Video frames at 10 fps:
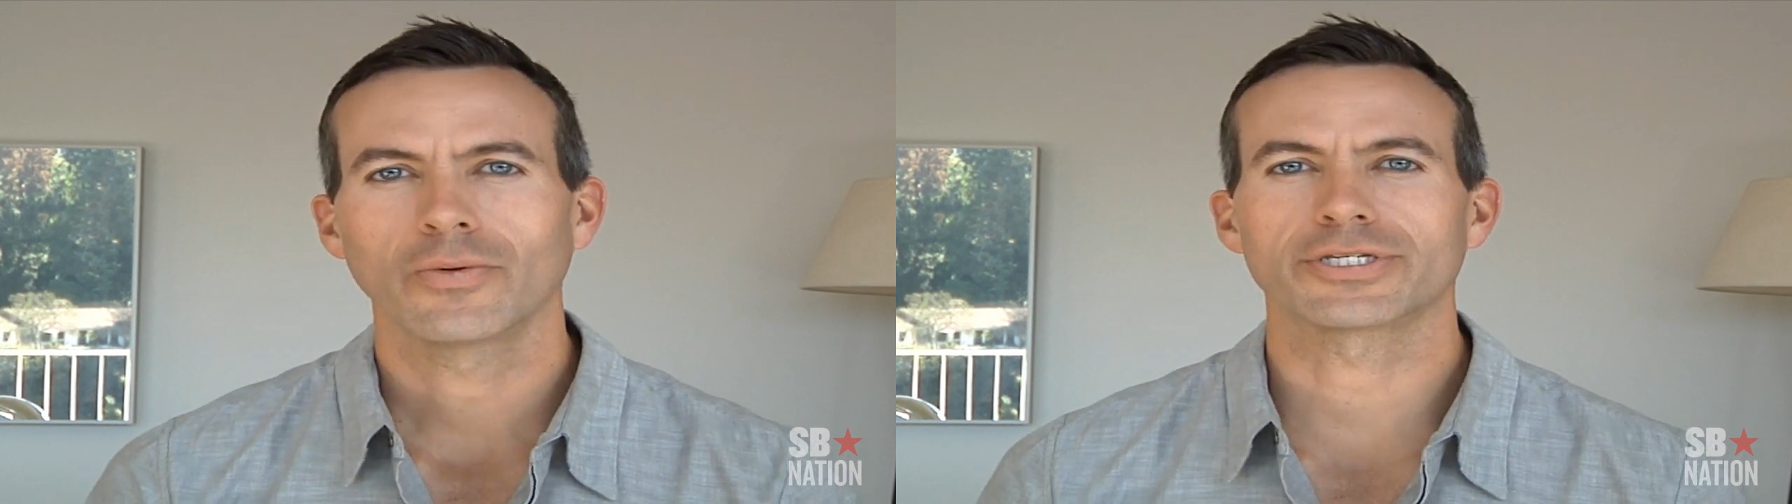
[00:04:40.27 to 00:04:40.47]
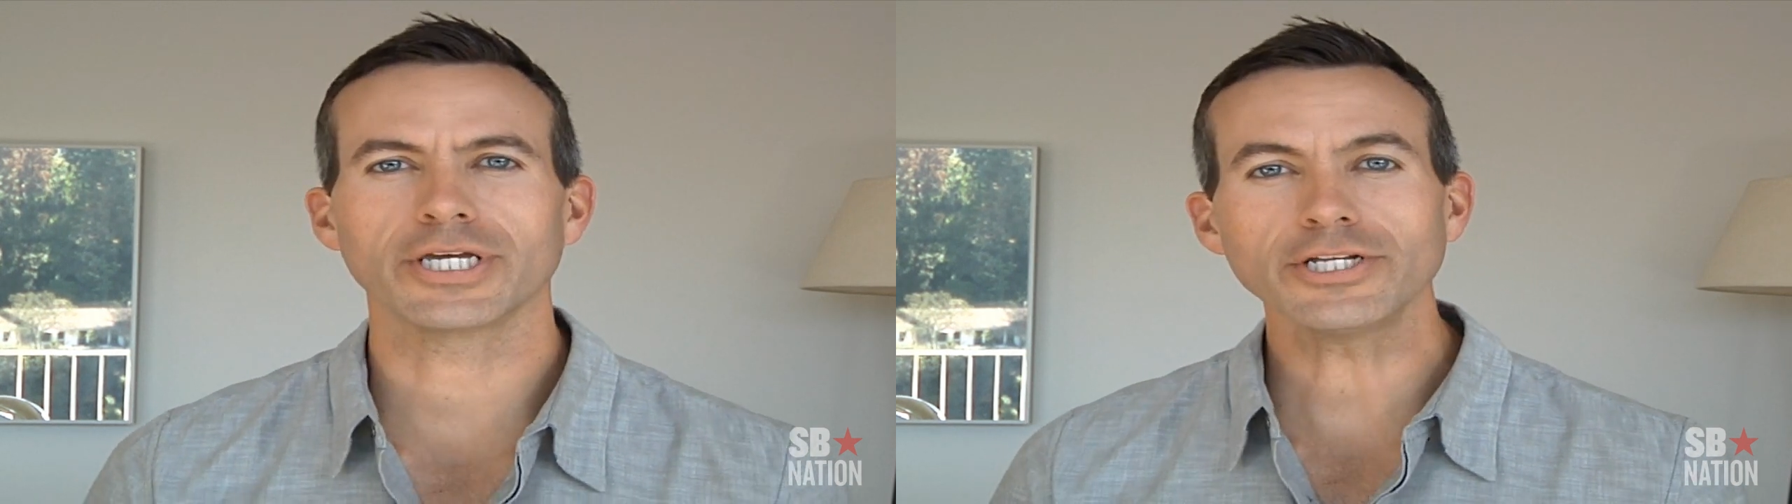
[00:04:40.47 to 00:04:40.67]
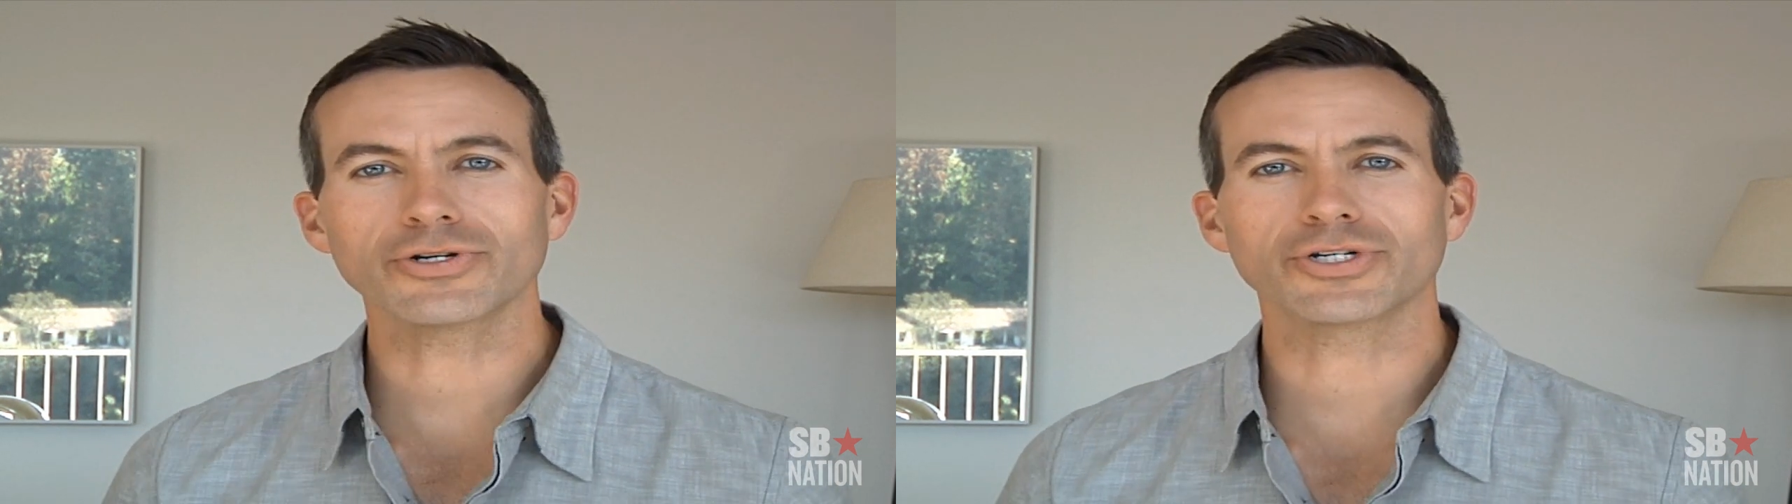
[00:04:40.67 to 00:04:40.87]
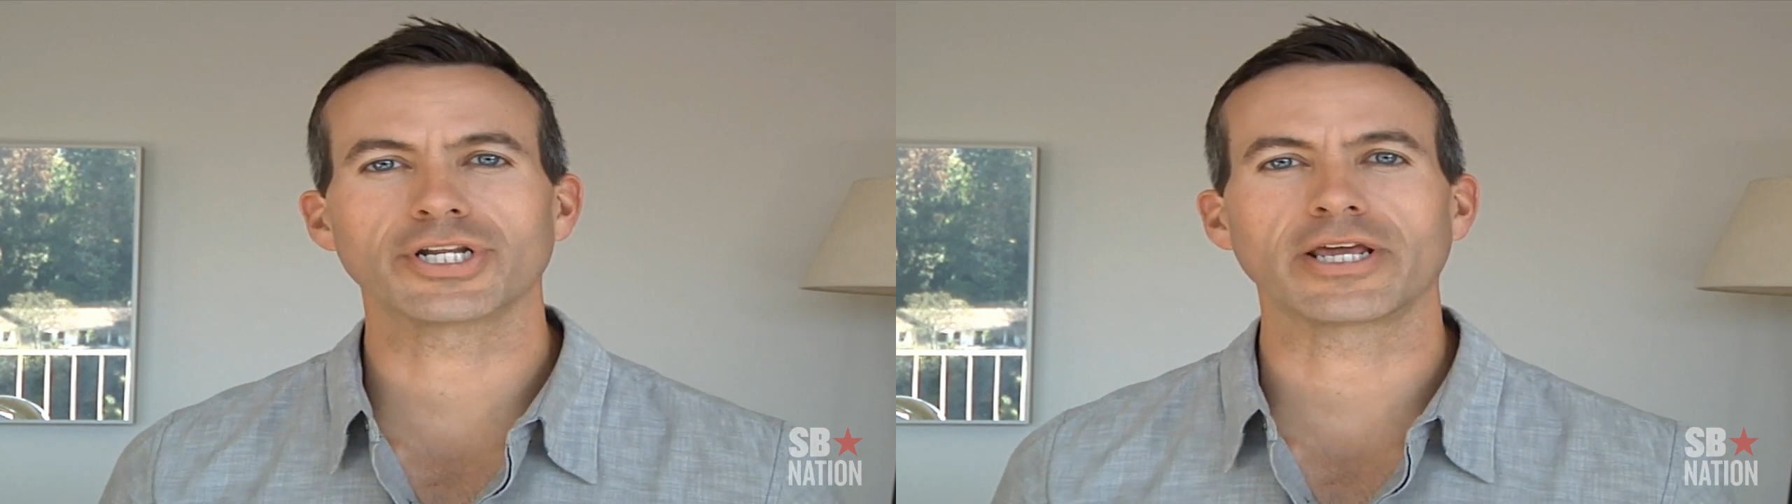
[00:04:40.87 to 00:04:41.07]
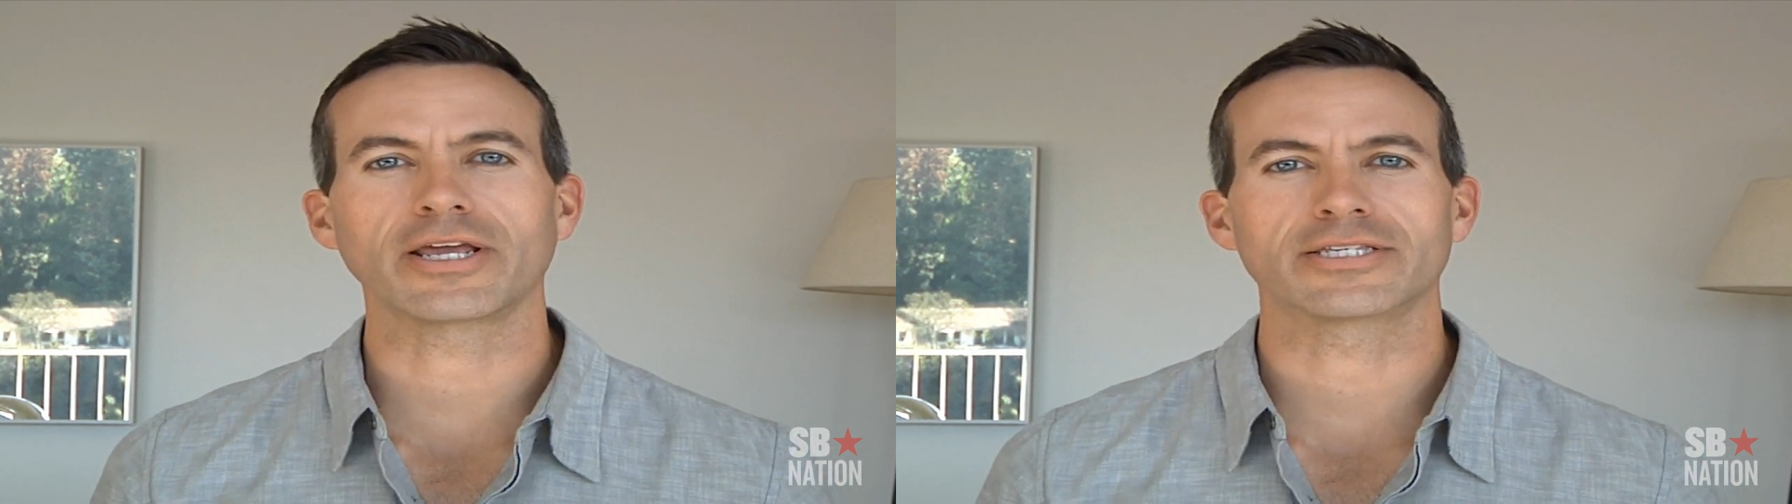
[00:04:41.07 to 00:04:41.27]
What's
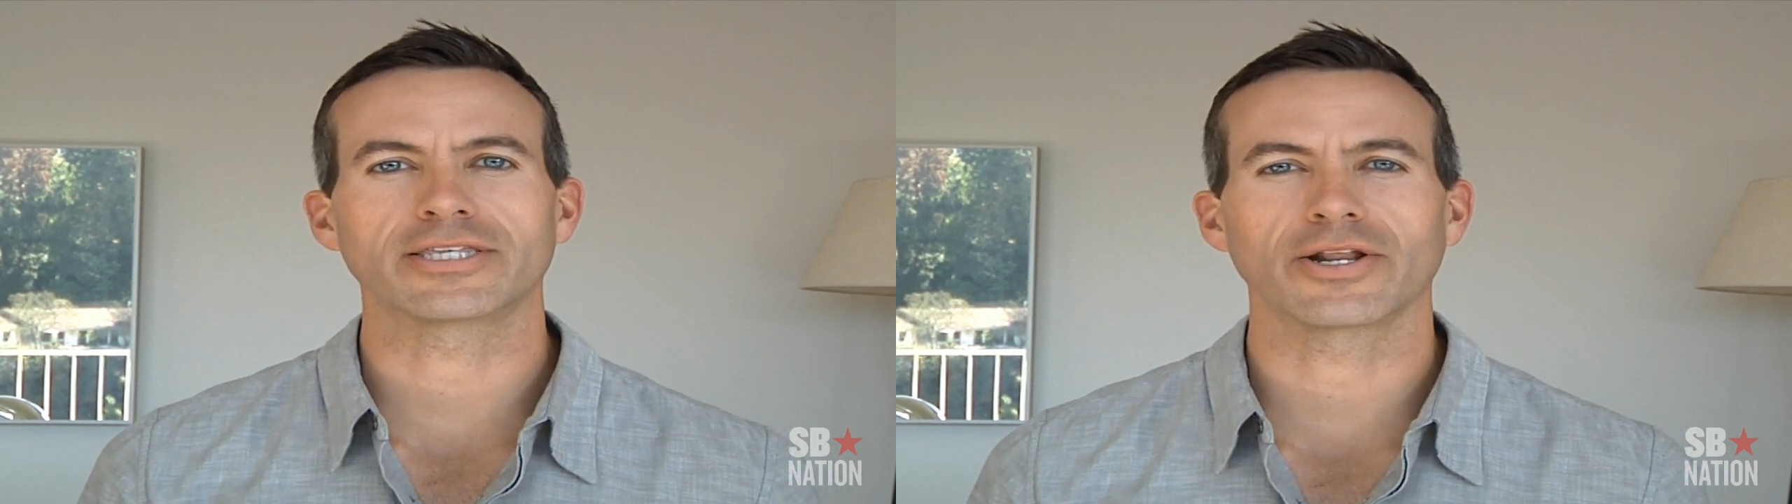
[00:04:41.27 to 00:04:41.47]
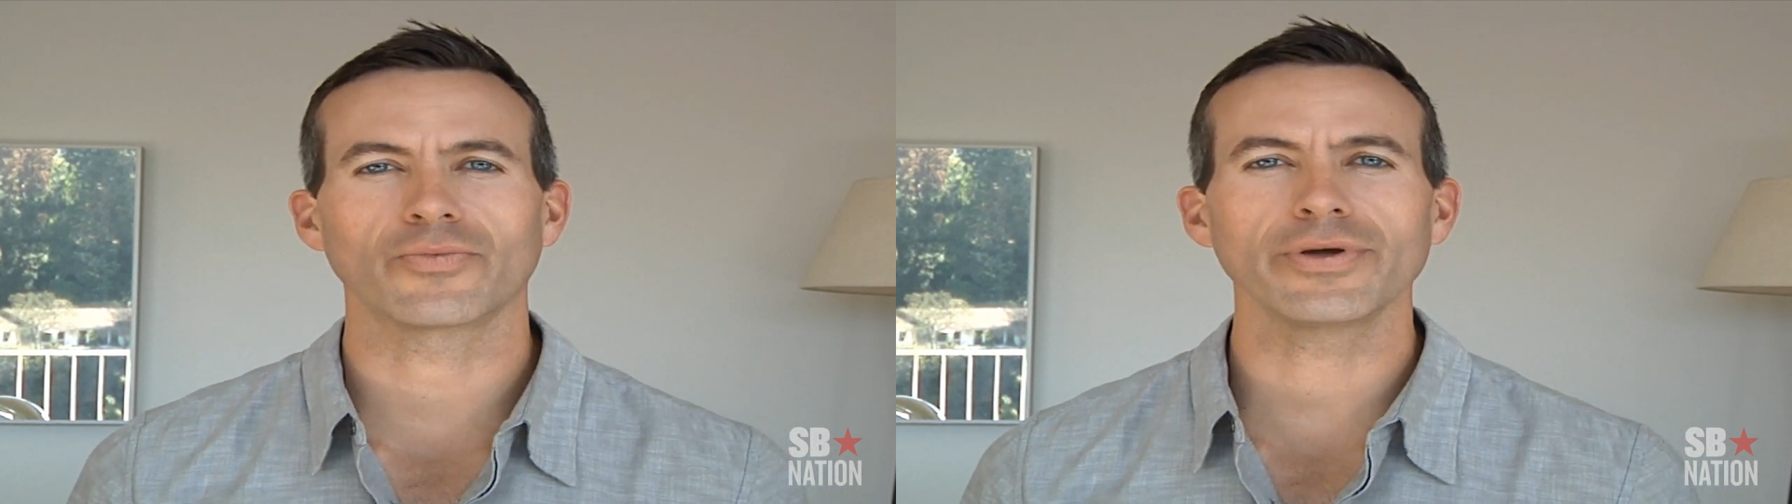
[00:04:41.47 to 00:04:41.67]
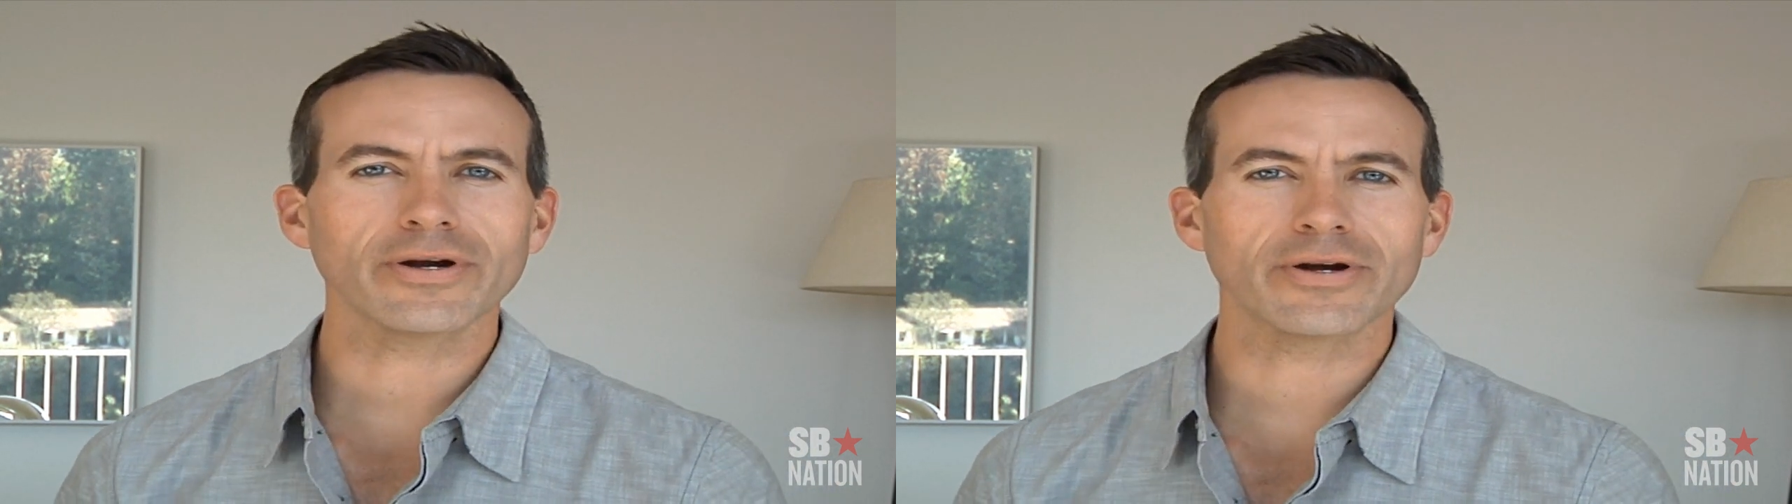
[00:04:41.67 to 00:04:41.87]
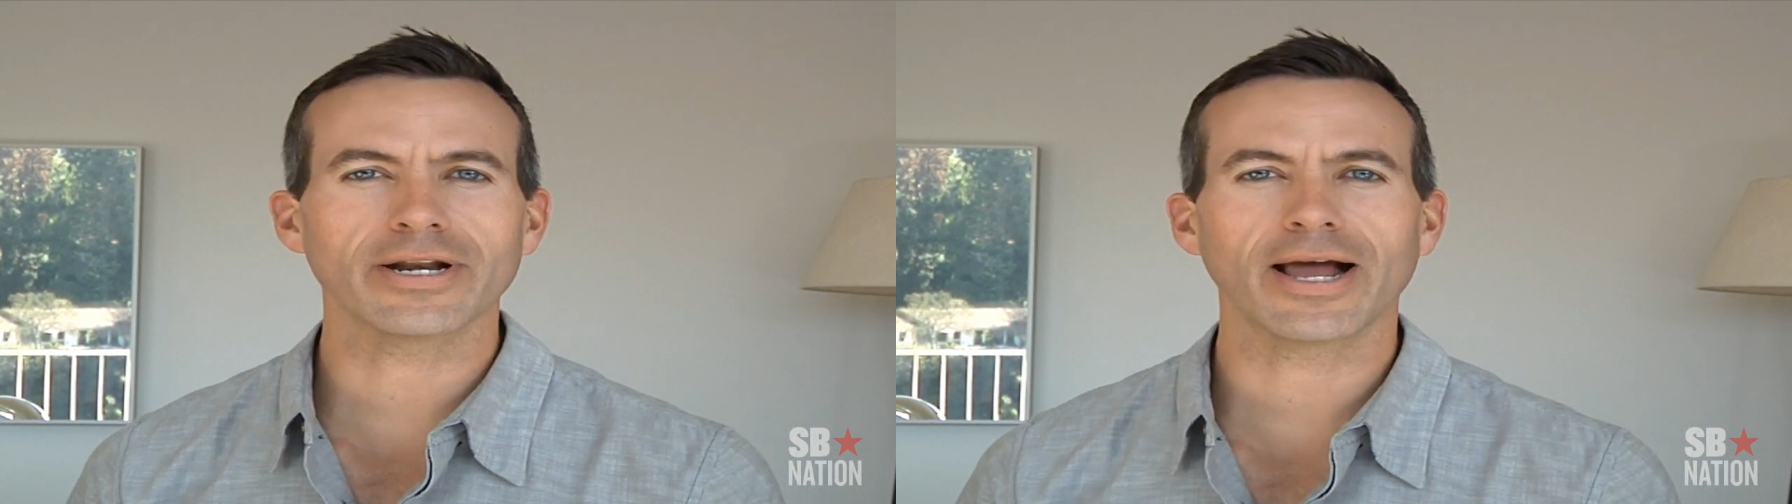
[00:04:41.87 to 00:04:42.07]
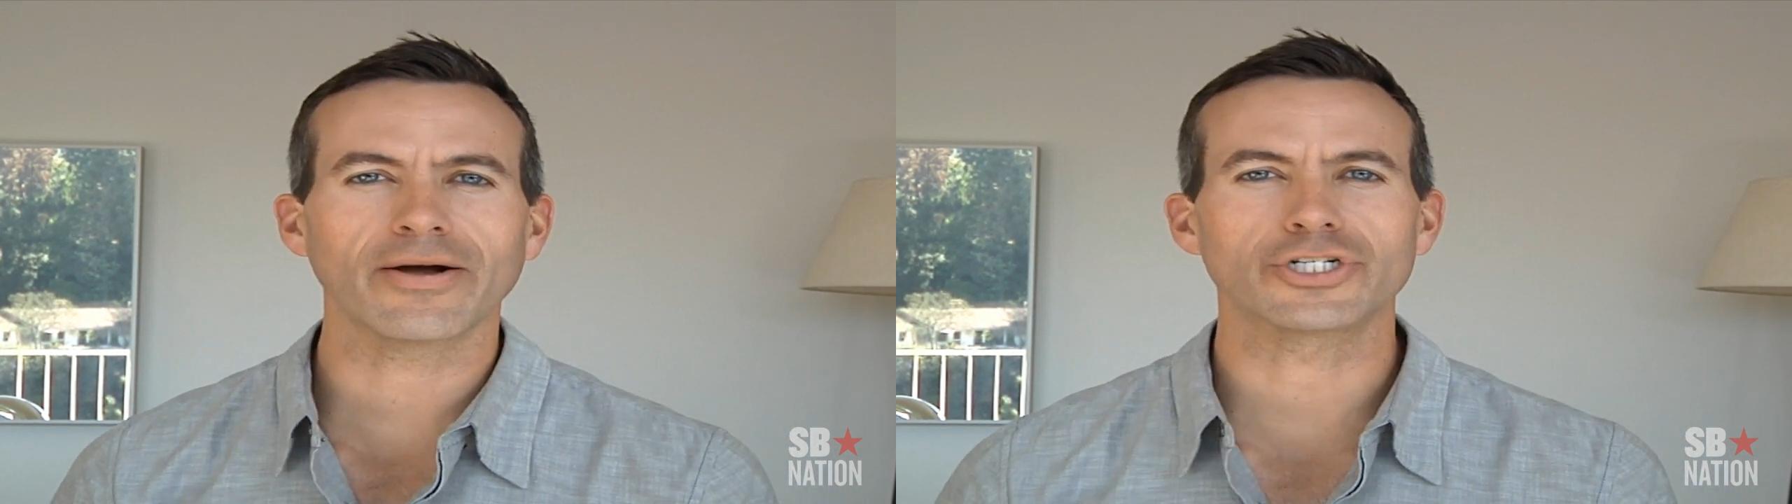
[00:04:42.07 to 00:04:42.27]
interesting is that we are
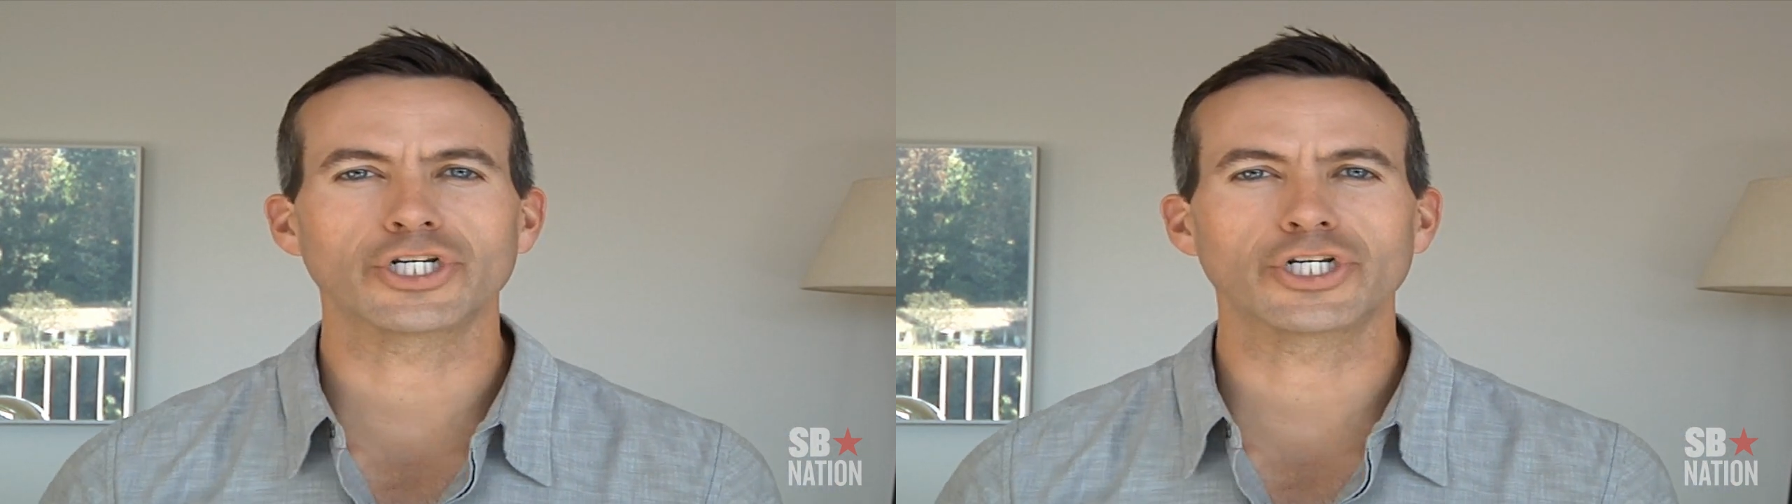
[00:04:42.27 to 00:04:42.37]
now